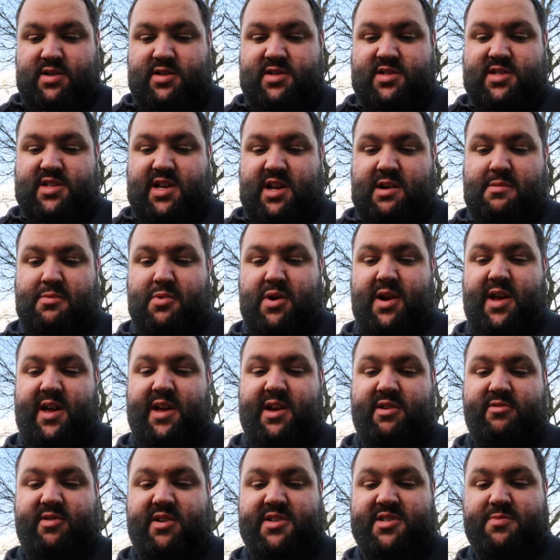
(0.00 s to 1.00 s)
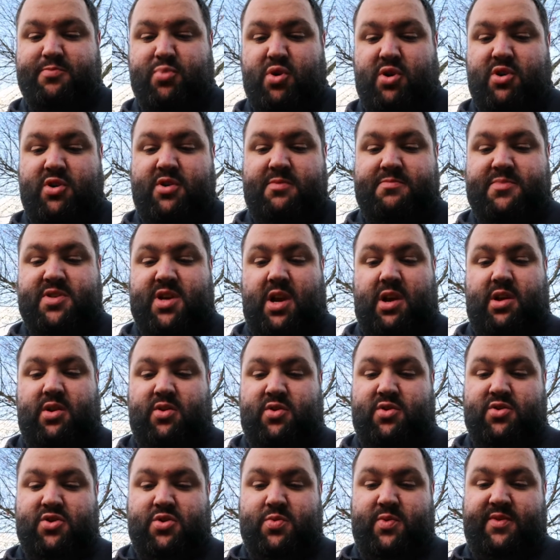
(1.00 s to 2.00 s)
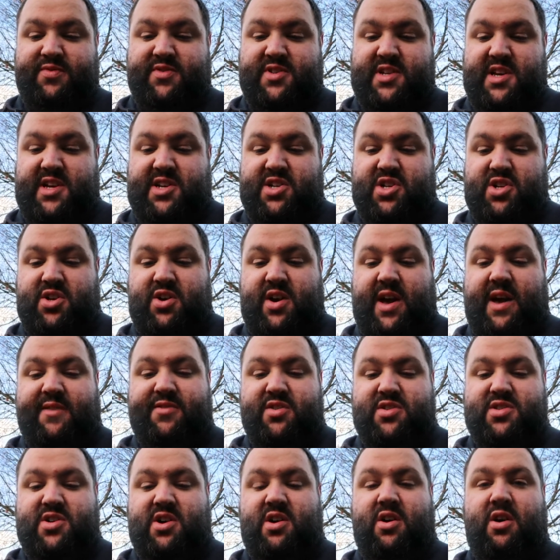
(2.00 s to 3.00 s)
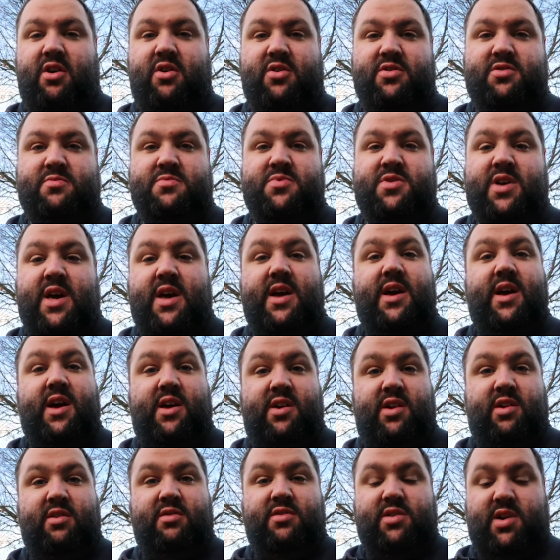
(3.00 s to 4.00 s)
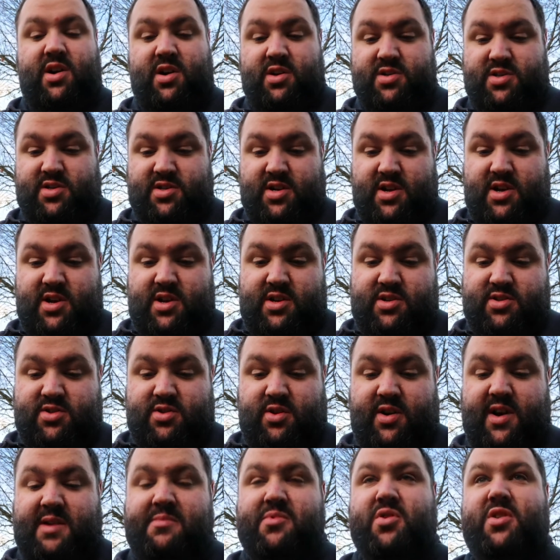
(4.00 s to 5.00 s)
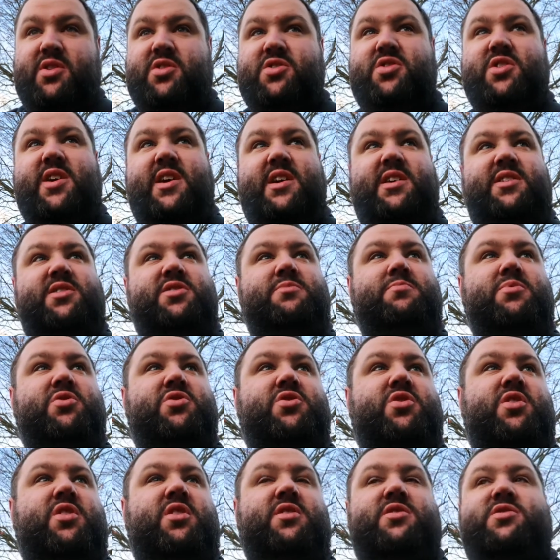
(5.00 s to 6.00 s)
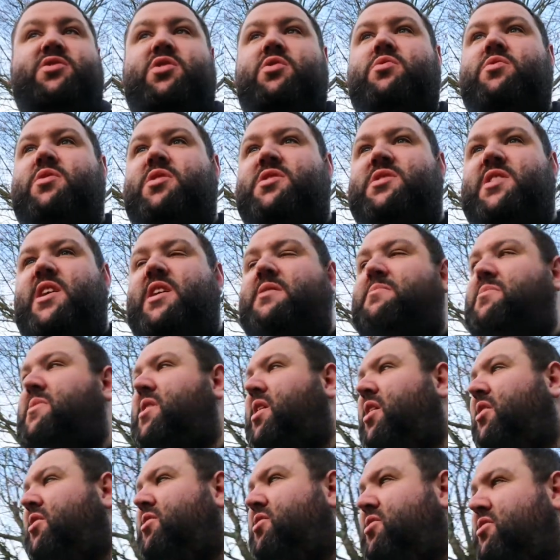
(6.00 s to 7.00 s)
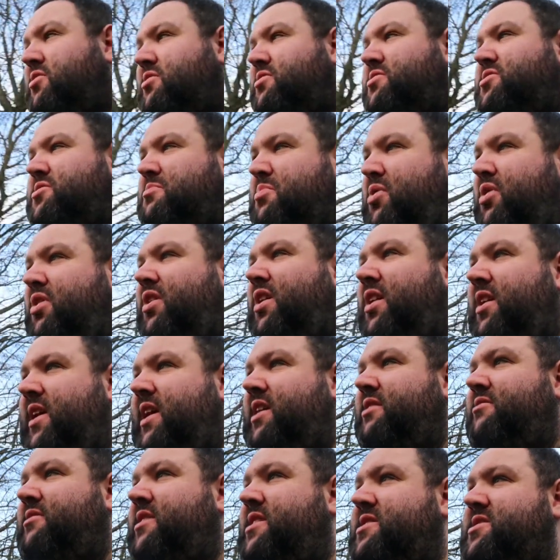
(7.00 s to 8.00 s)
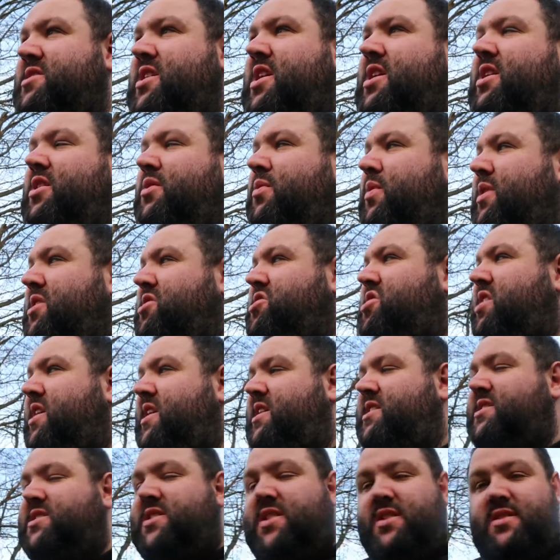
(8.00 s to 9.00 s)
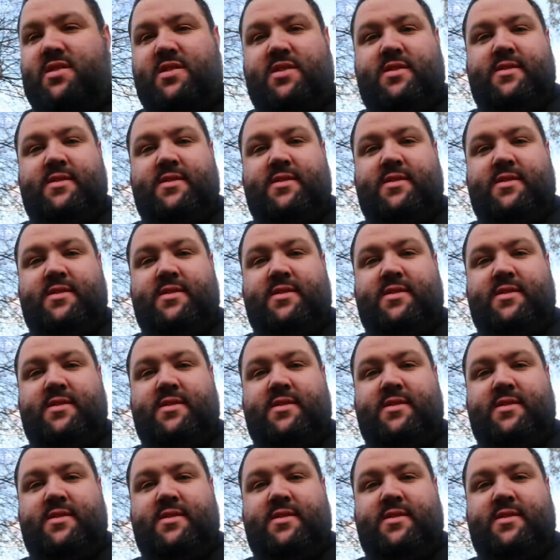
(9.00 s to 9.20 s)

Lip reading: celebrate Ingress Prime's launch with t-shirt avatar items at no cost. So I am going to change my shirt to the team that I do support on Ingress, which is,